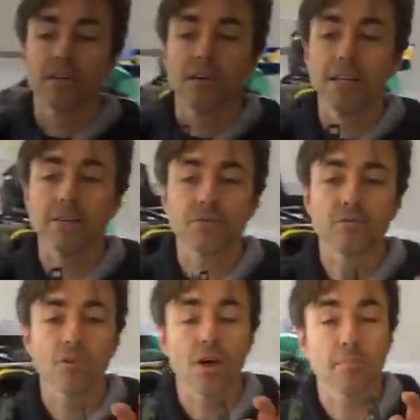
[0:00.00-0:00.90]
a left
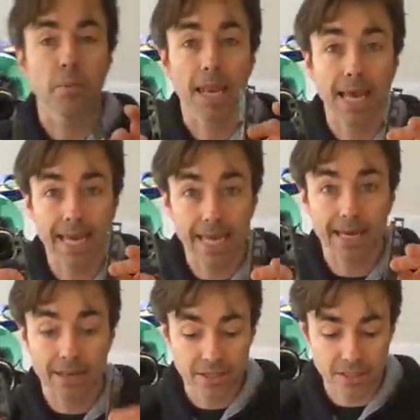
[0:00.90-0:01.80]
and right plate.
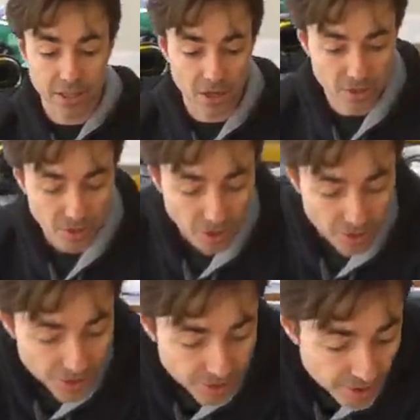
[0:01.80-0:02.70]
Now this goes
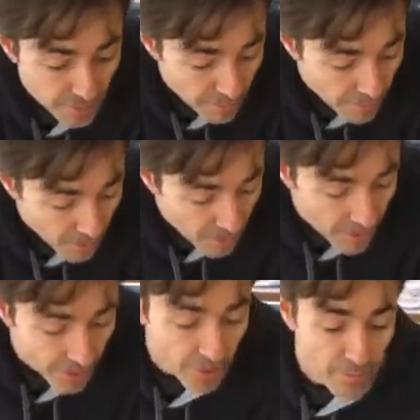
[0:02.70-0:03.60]
onto
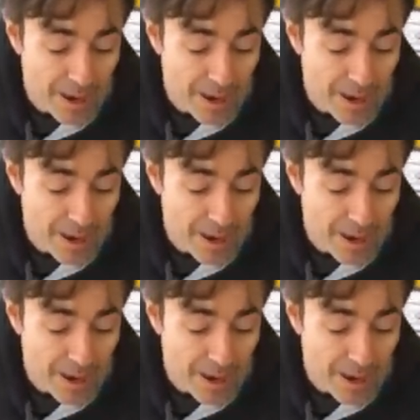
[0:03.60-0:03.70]
the